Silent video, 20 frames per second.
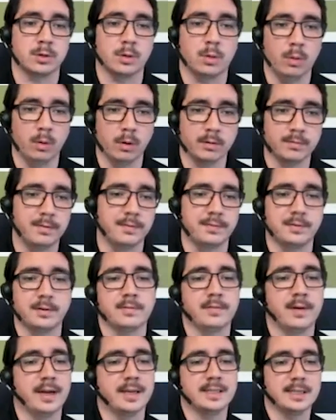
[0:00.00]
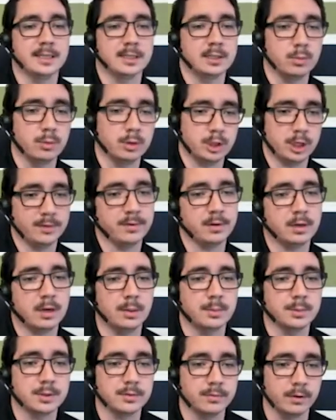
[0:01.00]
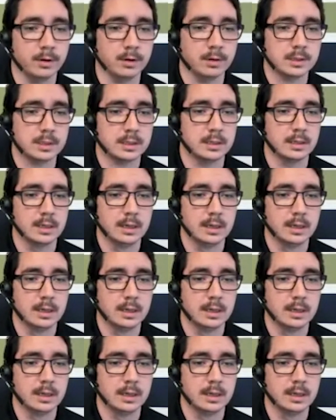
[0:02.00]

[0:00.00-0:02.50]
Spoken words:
or 50 devices, whichever comes first.